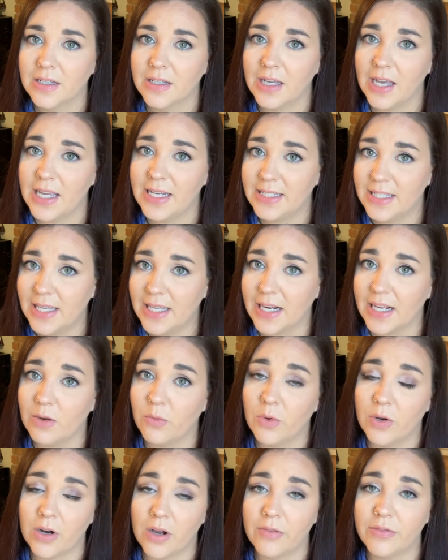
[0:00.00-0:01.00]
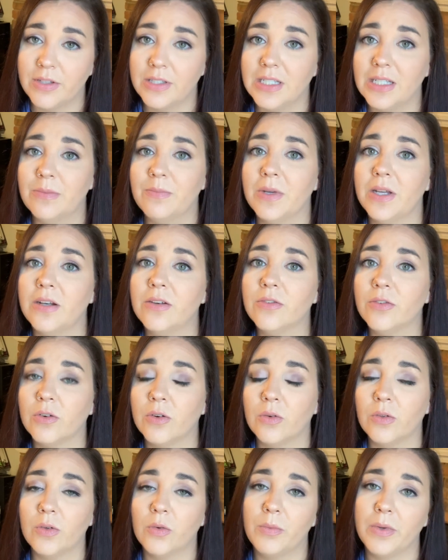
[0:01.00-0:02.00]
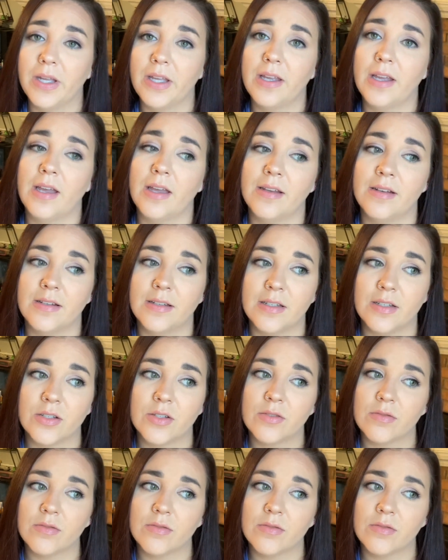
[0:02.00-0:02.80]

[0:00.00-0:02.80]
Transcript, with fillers: I did, I went off the deep end for a little bit and